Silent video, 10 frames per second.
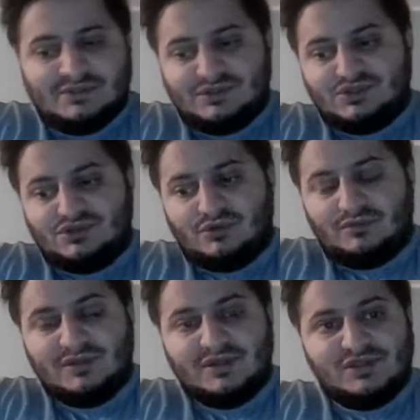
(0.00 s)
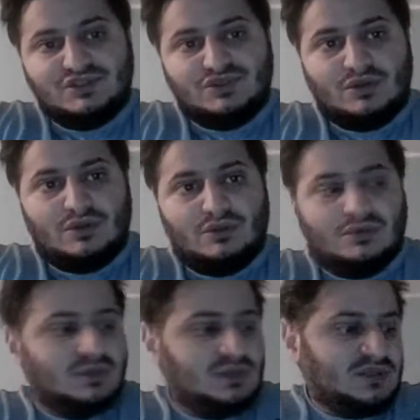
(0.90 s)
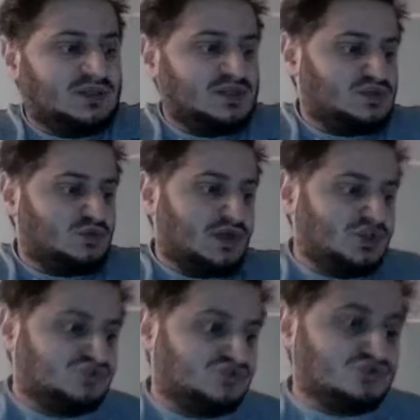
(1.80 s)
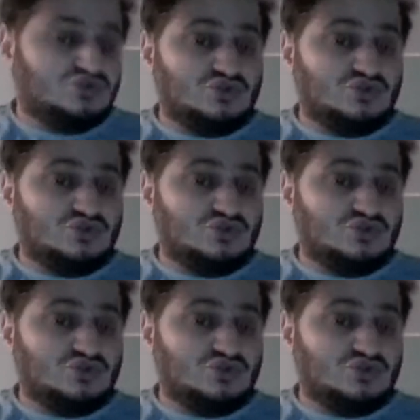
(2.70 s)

Do you know what I mean? So it's quite a struggle.